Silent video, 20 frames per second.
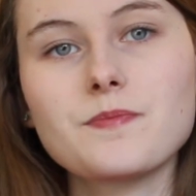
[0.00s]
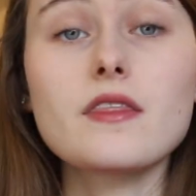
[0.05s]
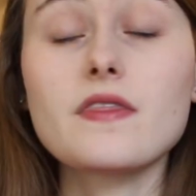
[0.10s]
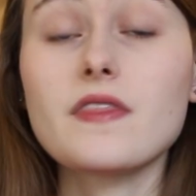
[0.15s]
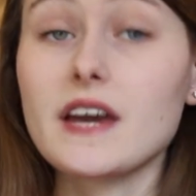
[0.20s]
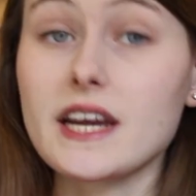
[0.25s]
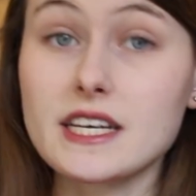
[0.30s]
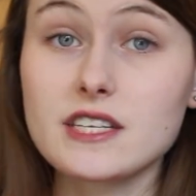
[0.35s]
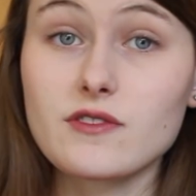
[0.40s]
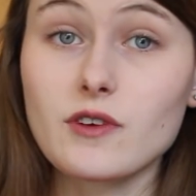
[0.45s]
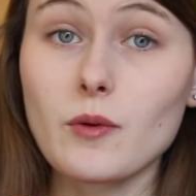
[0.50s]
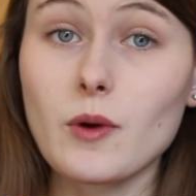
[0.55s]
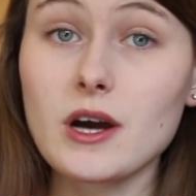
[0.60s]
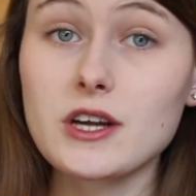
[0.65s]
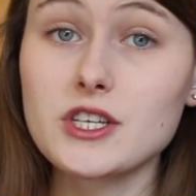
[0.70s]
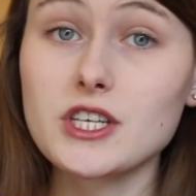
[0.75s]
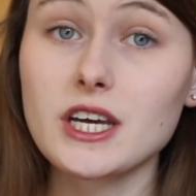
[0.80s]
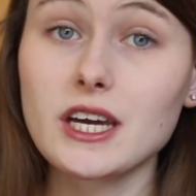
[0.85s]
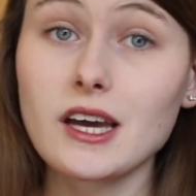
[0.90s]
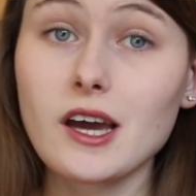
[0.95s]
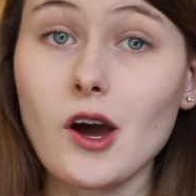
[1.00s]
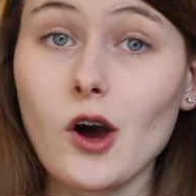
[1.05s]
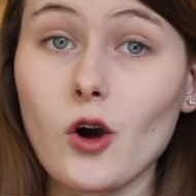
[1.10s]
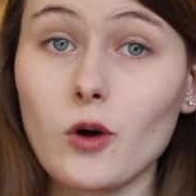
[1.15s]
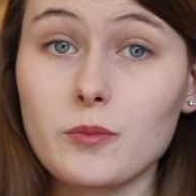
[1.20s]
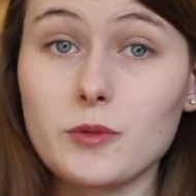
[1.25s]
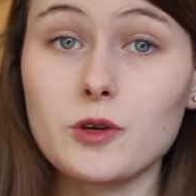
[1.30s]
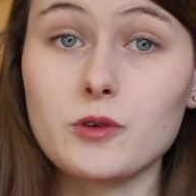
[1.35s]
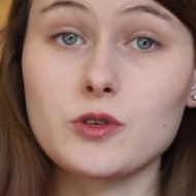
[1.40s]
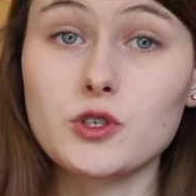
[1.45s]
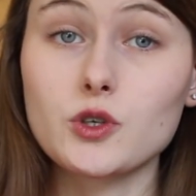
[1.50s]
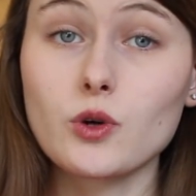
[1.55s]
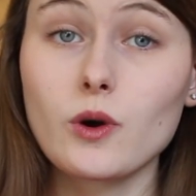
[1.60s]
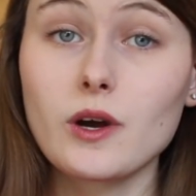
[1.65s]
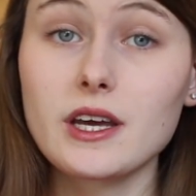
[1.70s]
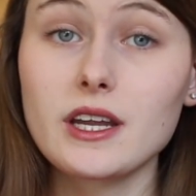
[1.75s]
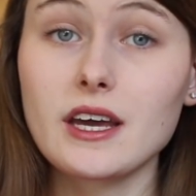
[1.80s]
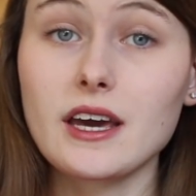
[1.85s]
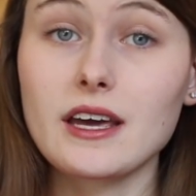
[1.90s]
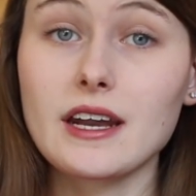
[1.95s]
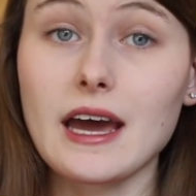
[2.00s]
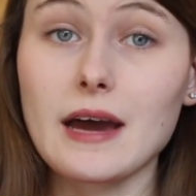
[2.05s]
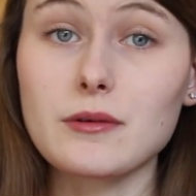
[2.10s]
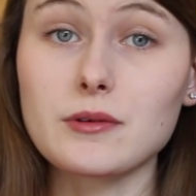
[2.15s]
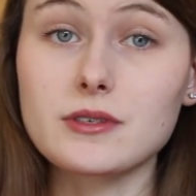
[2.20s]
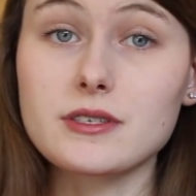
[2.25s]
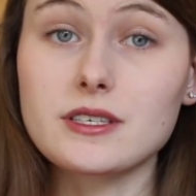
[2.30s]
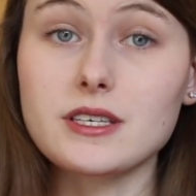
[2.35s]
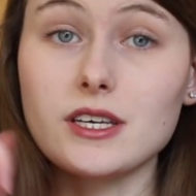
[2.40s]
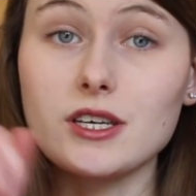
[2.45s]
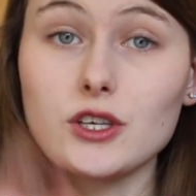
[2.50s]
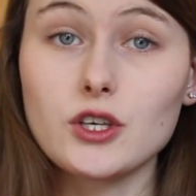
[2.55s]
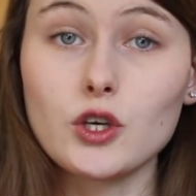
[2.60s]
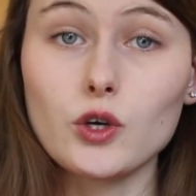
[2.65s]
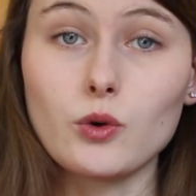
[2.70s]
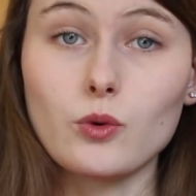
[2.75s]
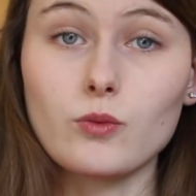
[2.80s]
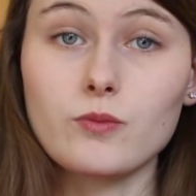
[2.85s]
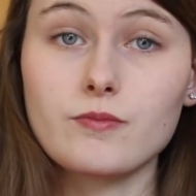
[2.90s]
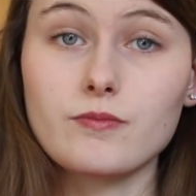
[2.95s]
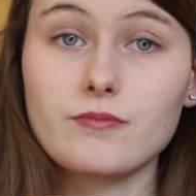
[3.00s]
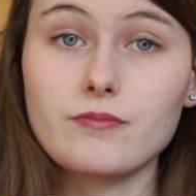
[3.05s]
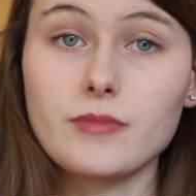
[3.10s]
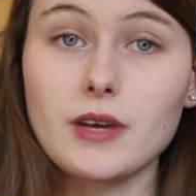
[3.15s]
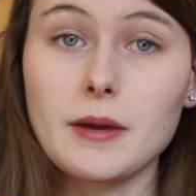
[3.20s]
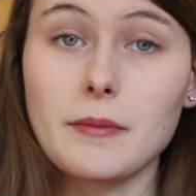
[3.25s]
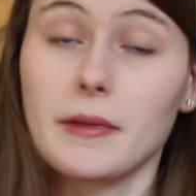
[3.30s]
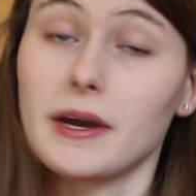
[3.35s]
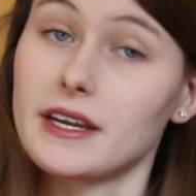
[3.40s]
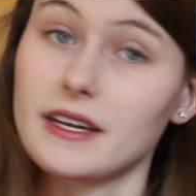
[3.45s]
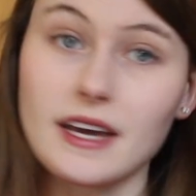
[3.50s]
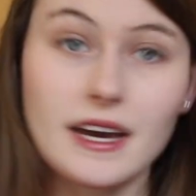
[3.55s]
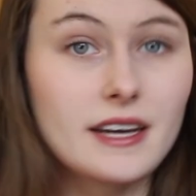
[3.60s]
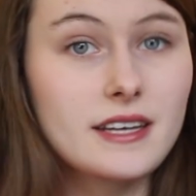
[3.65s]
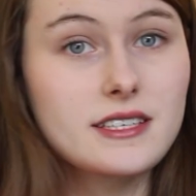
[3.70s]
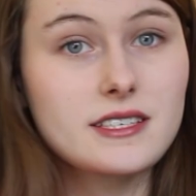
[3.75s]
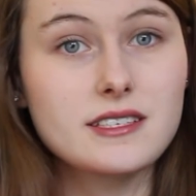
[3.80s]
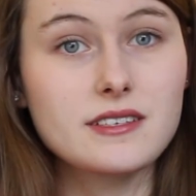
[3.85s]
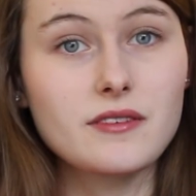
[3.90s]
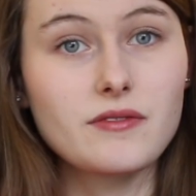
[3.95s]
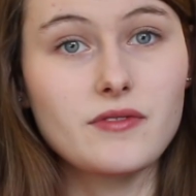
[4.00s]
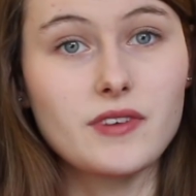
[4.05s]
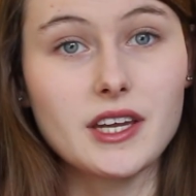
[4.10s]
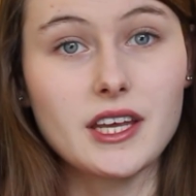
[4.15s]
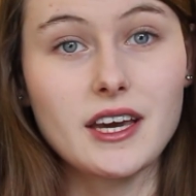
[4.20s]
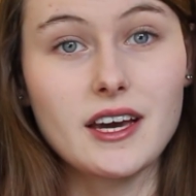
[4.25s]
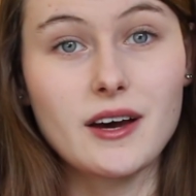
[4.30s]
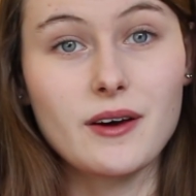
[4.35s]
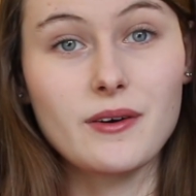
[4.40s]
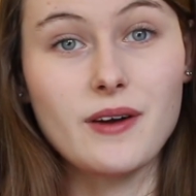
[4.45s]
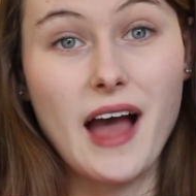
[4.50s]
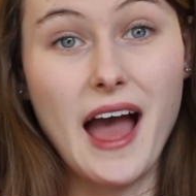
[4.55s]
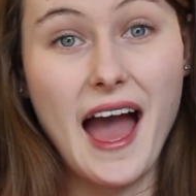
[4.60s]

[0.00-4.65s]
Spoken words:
Thanks for watching, hope you enjoyed, and I will see you in my next video.